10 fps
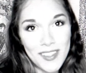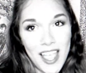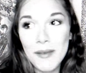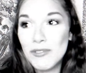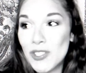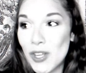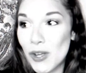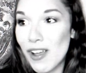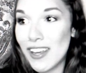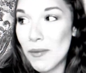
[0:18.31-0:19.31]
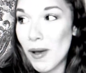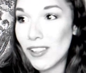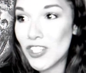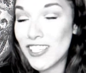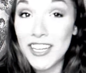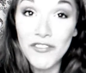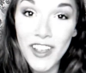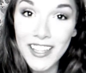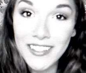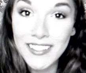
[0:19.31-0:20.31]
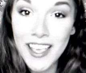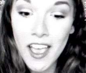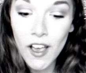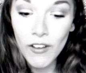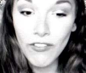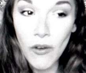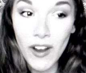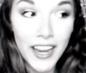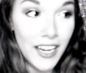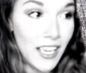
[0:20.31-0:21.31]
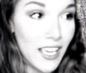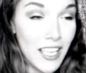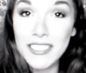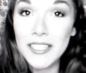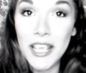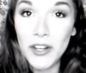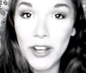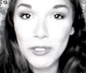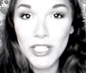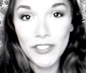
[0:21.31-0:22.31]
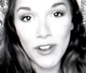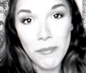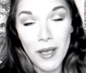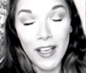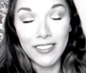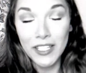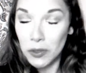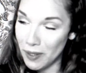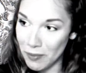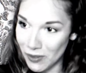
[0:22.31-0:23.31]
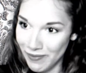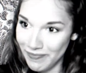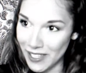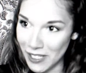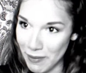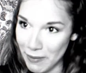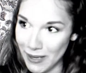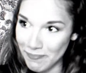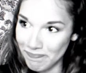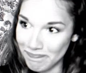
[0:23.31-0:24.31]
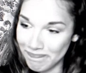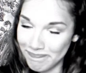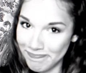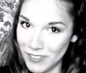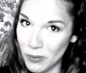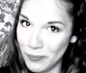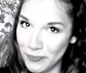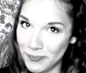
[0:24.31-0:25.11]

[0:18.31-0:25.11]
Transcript: I'm just gonna go ahead and apologize in advance for any interruptions from little people that there may be. So.